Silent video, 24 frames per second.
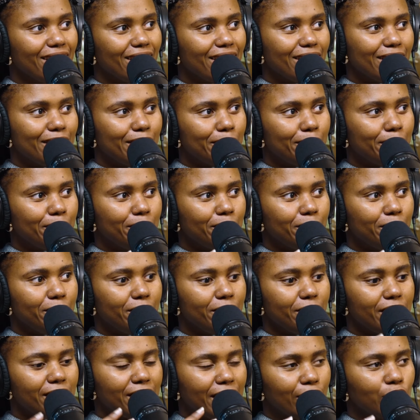um,
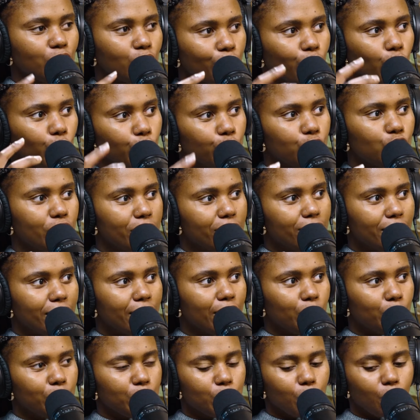sense of urgency
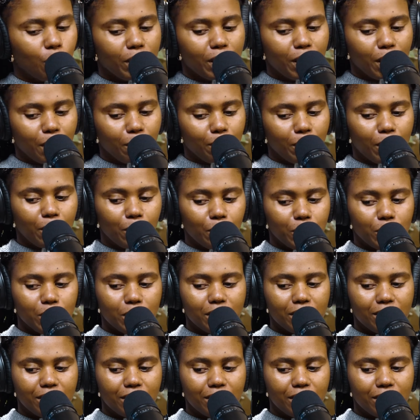that mm-hmm. we're talking about, which yeah.